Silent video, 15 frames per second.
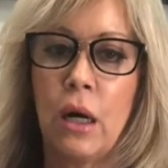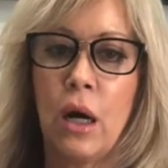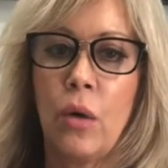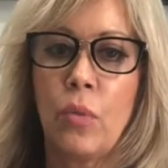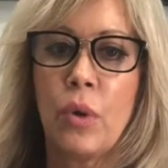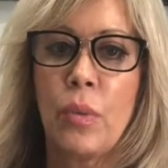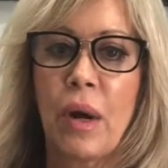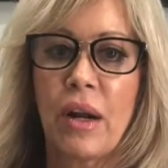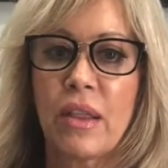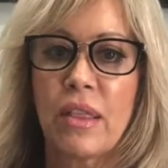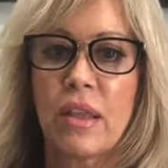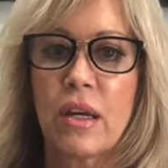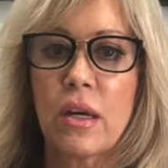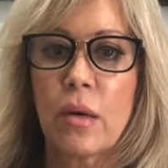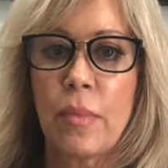We want to
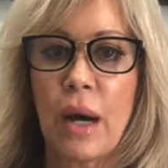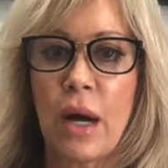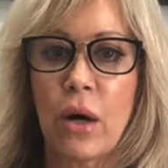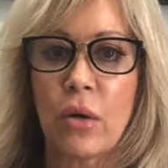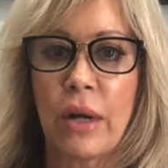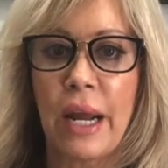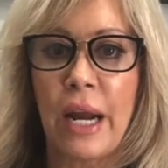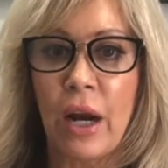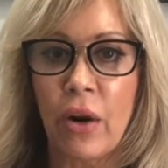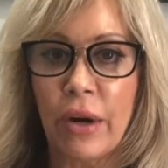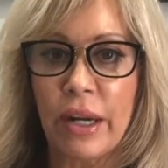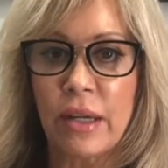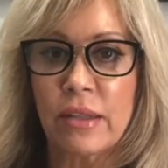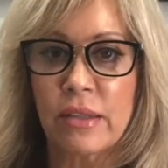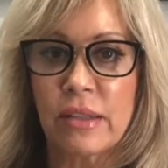think about
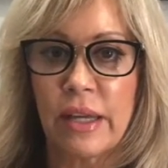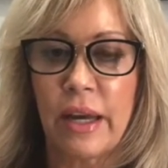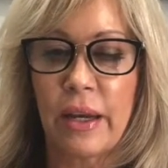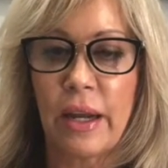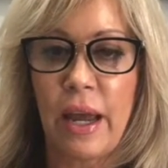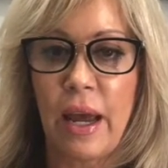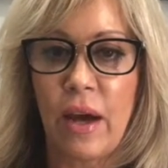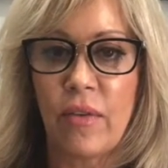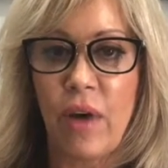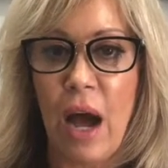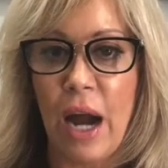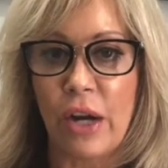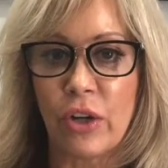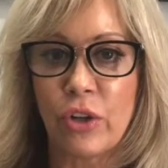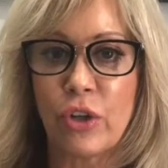areas that have
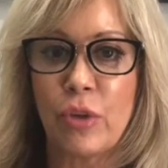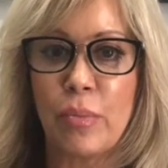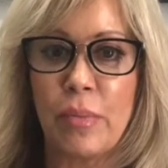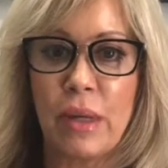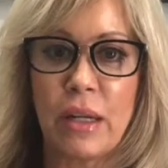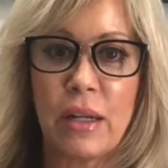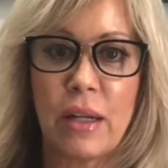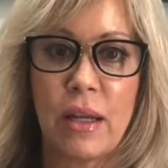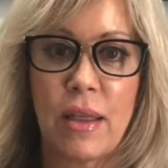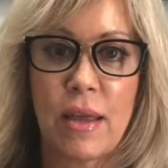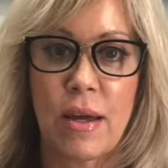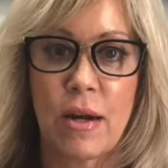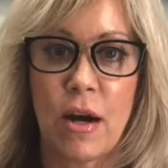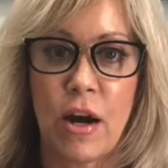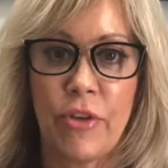higher humidity than
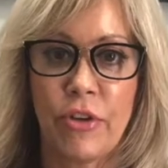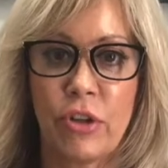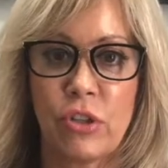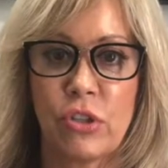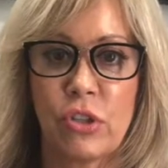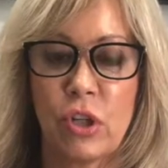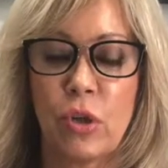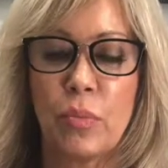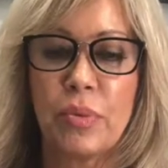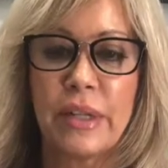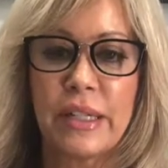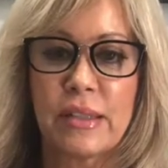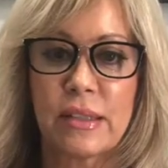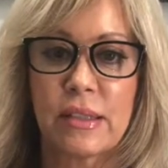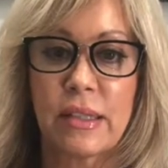others, so
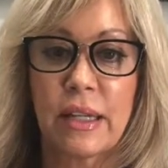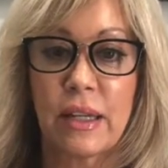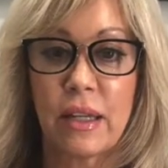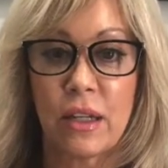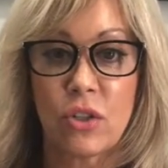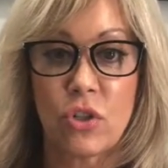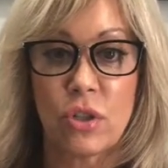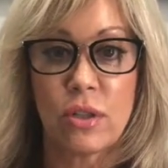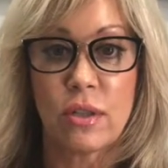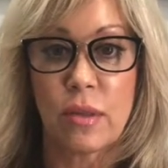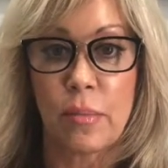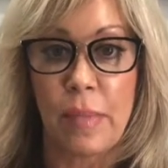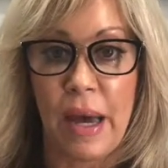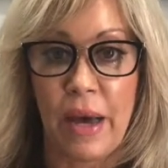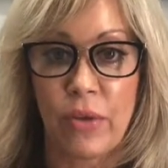places like kitchens and
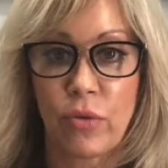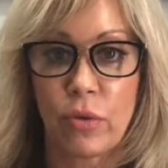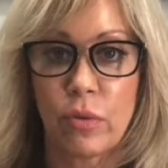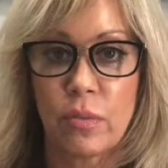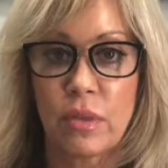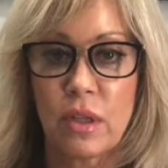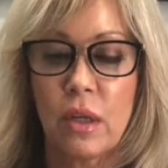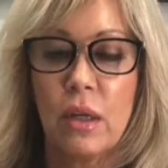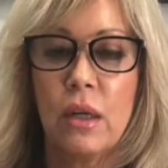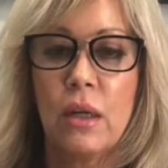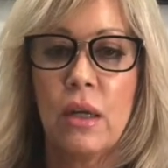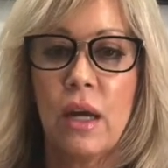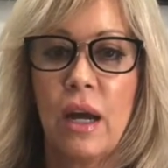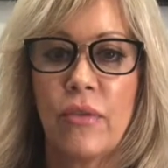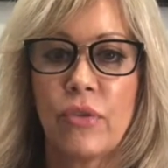bathrooms.
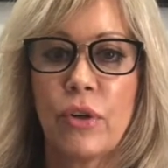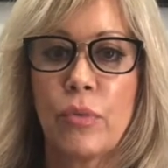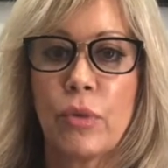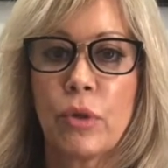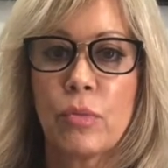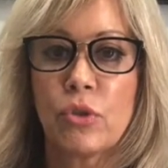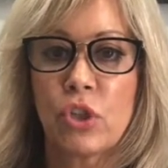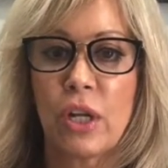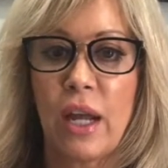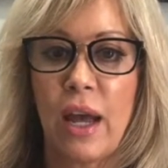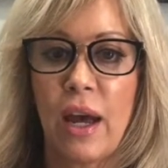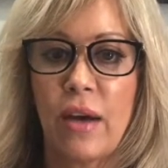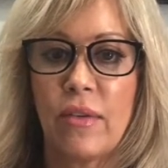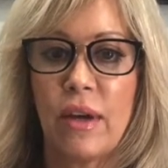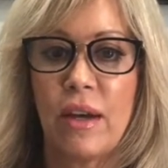Every room should
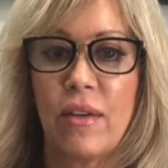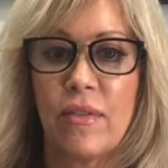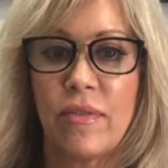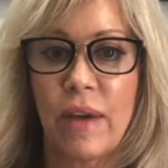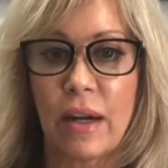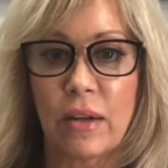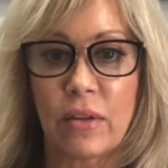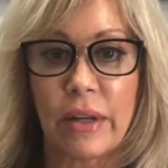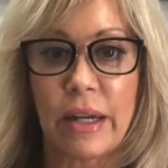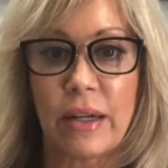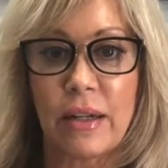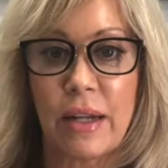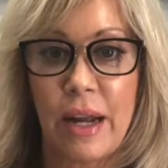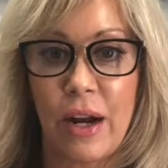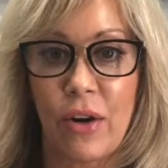have a ventilated
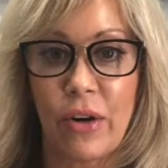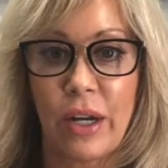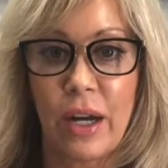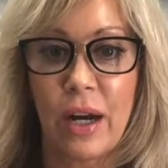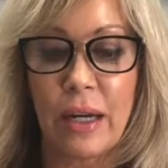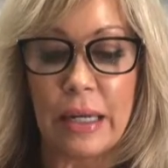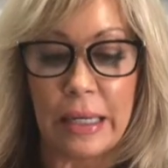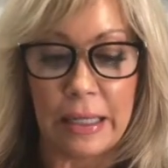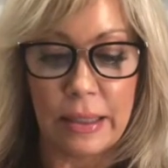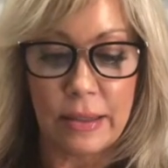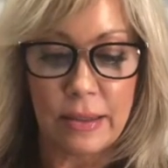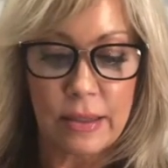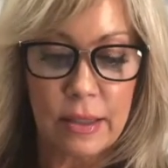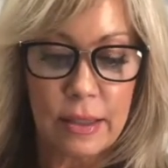area in it.